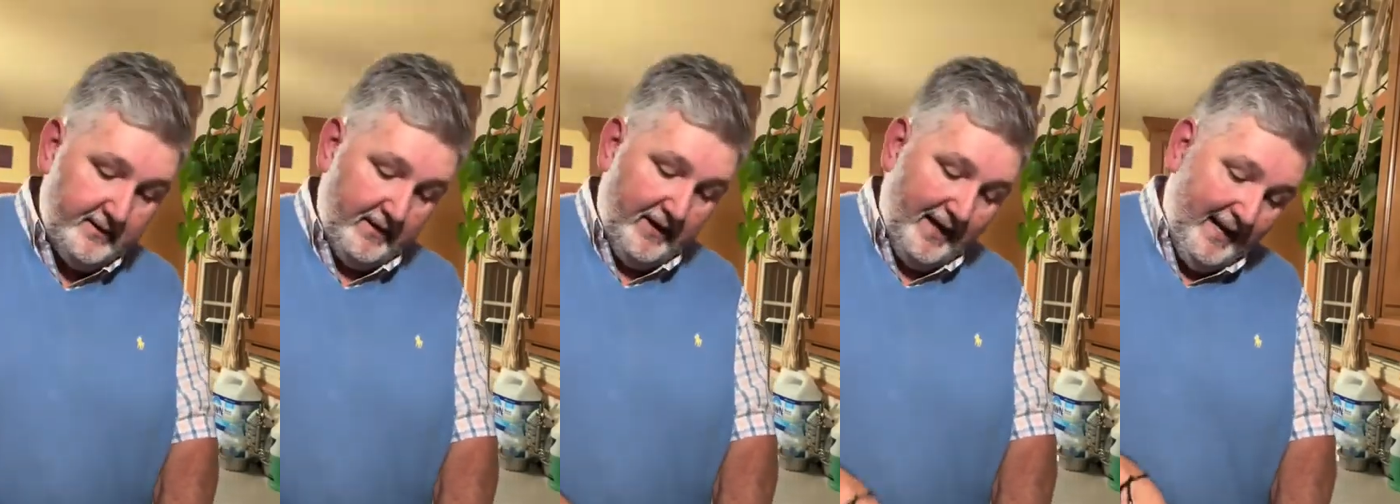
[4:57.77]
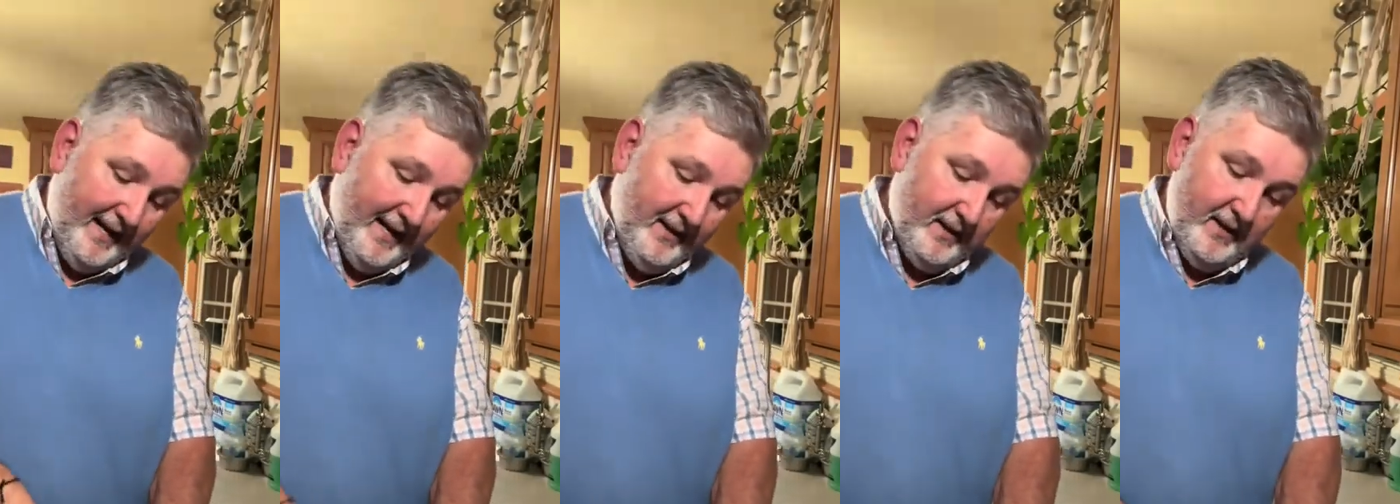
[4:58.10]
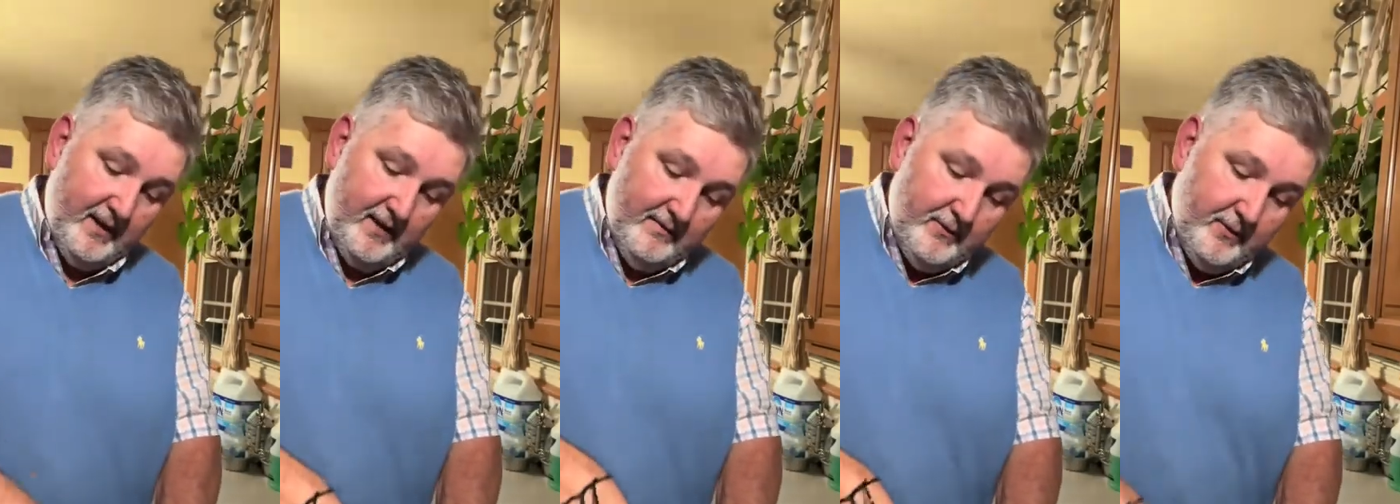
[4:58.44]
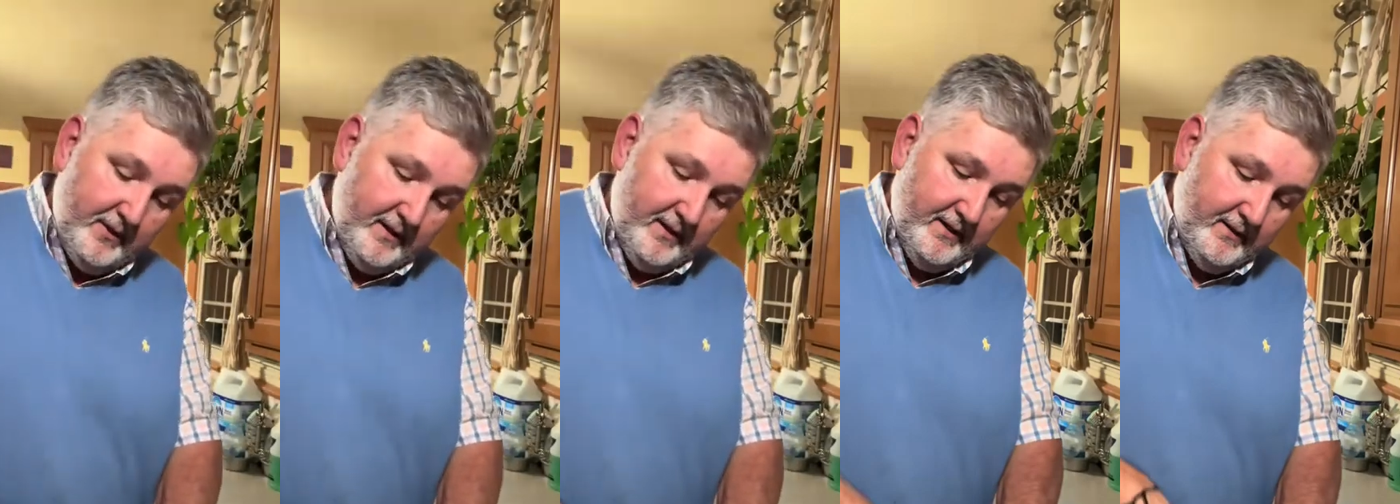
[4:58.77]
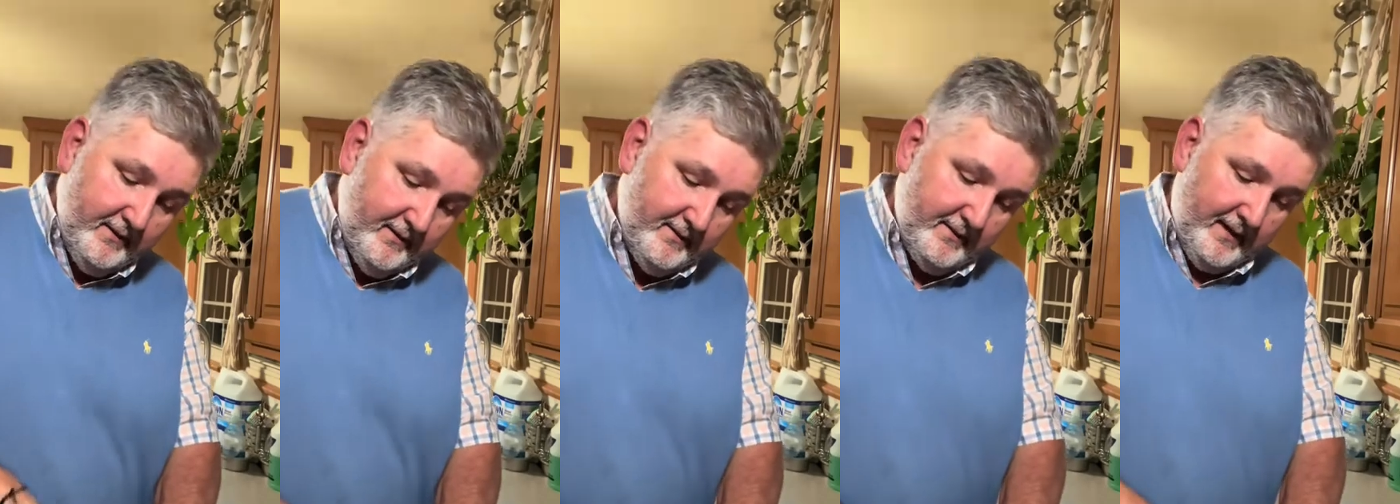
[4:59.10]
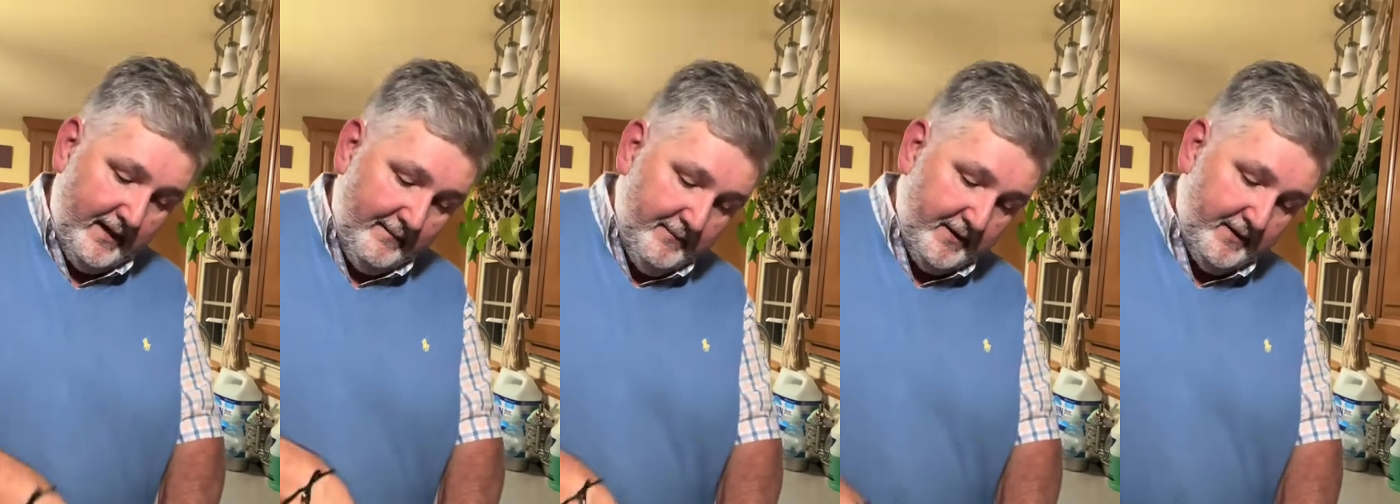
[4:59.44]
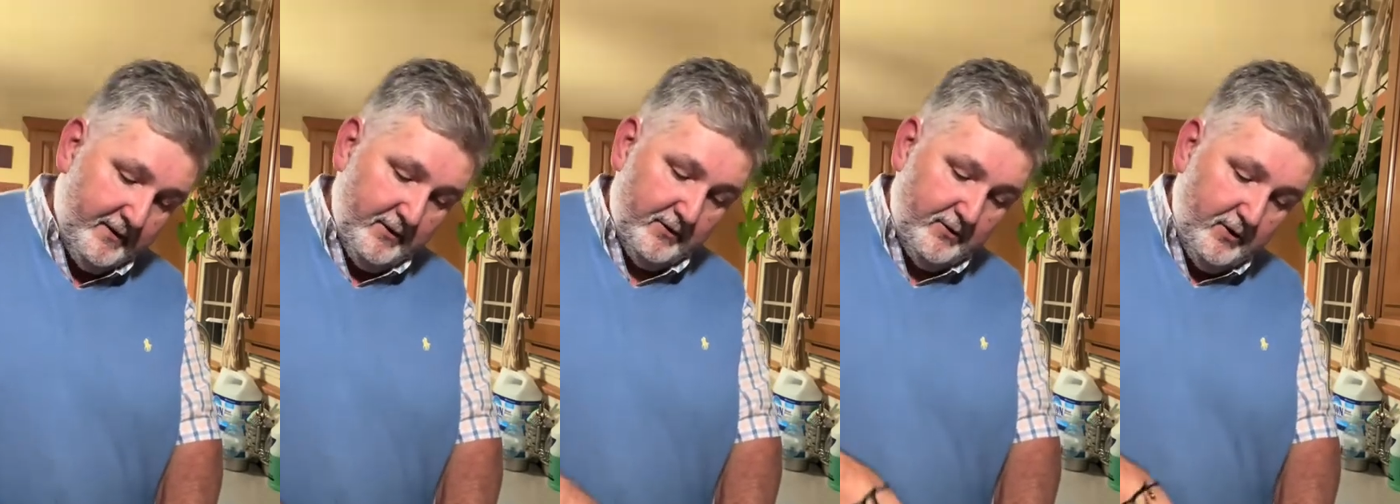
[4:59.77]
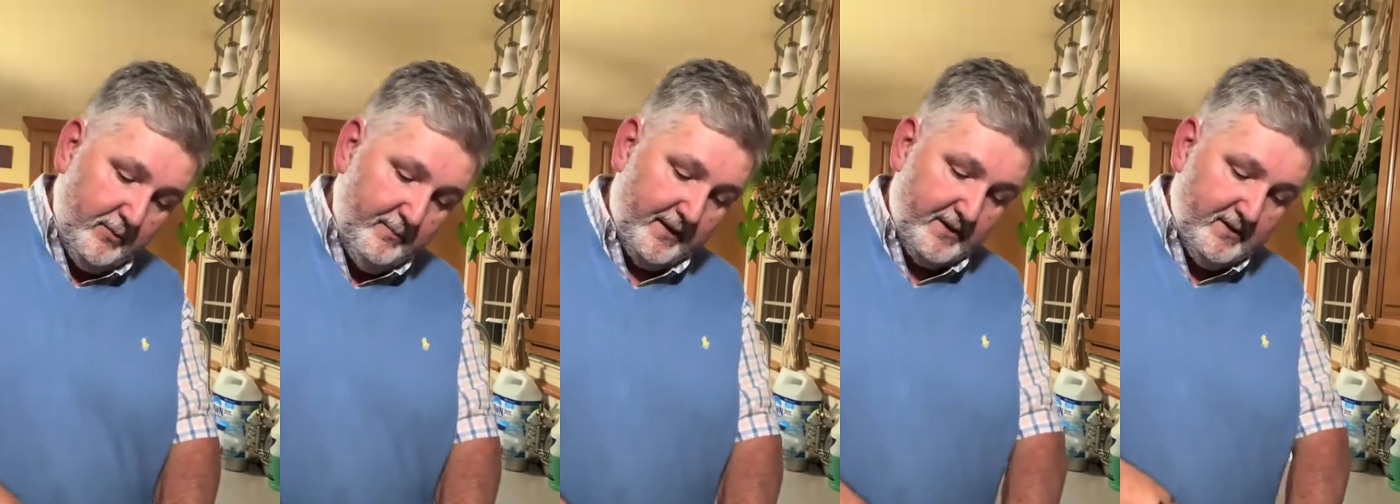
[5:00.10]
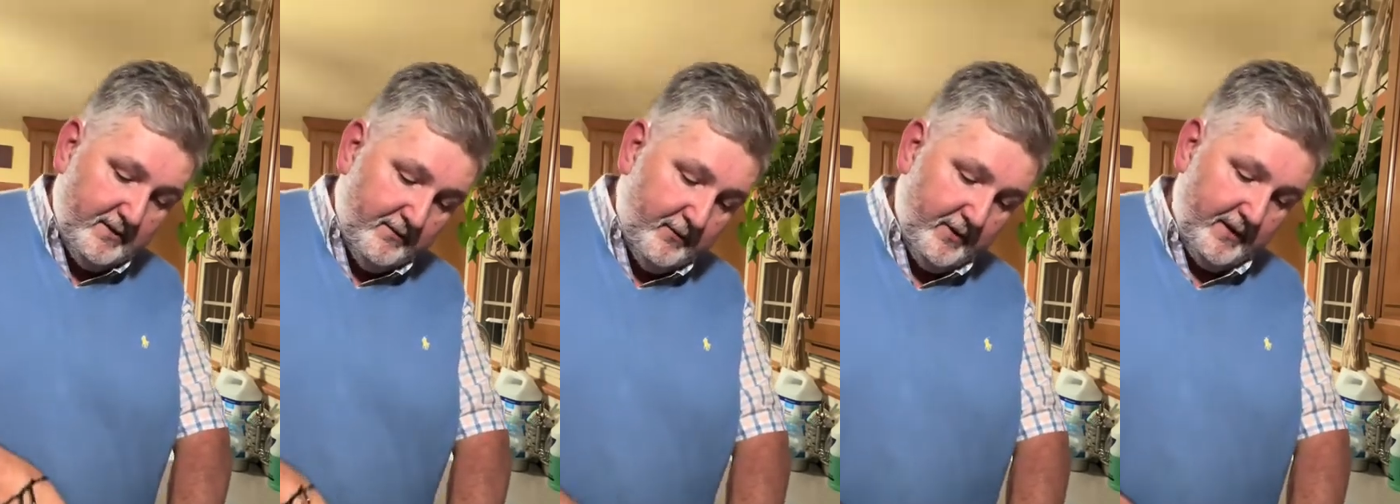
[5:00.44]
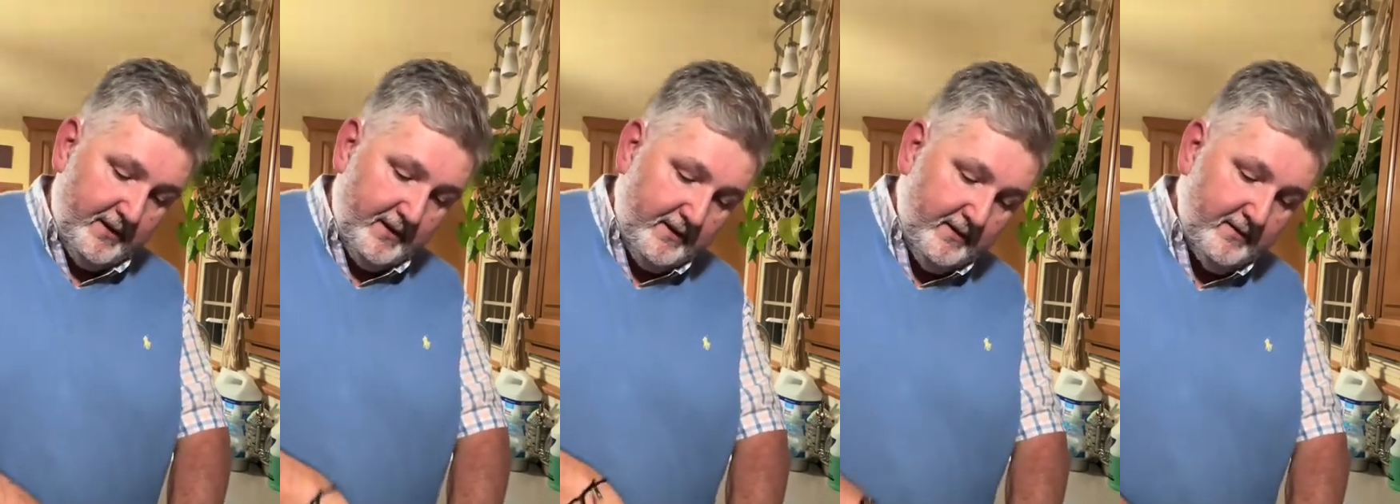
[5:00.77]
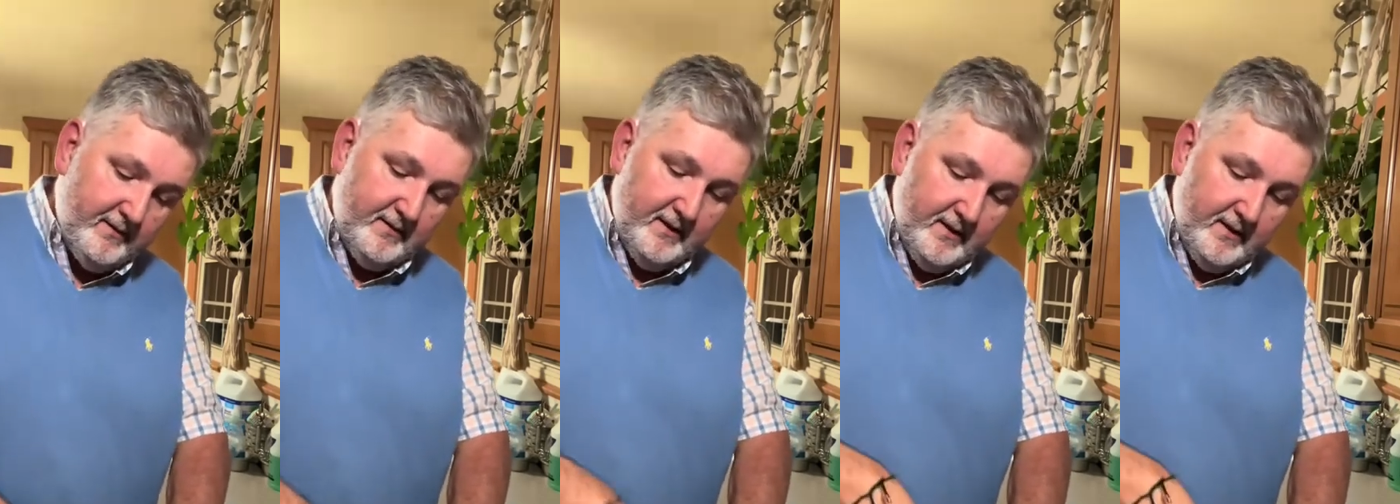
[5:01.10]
I love green onions. I'm gonna do 2 bunches of green onions.